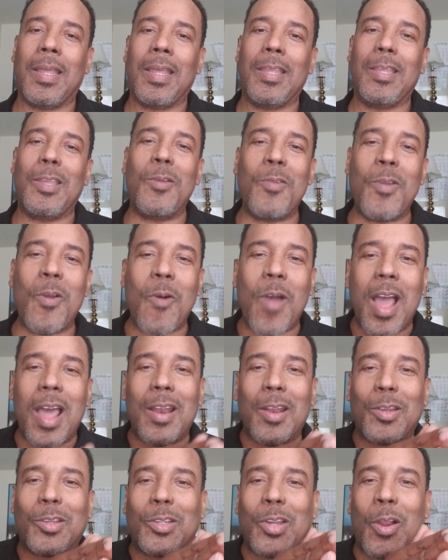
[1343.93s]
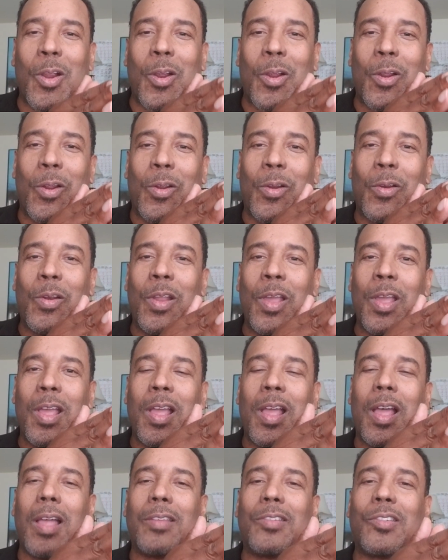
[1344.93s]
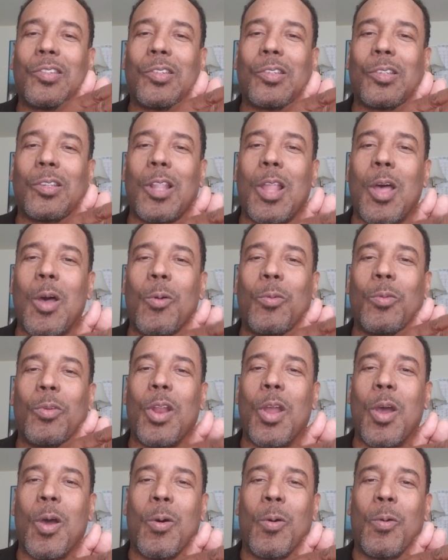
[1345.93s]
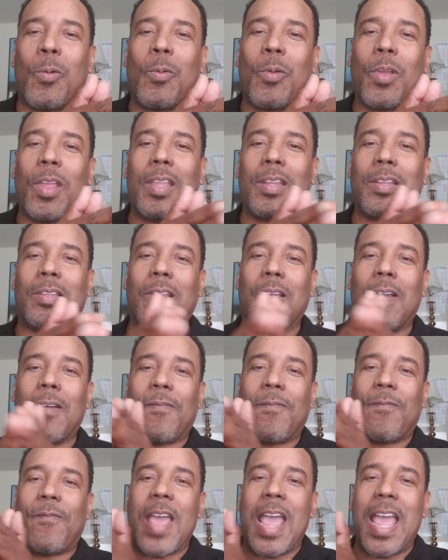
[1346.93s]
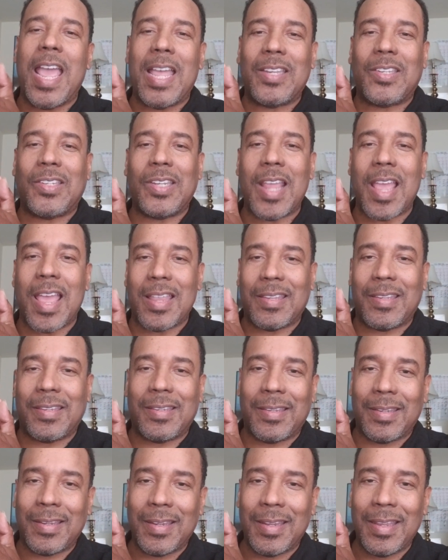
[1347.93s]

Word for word: You know how to turn a slow no into a fast yes.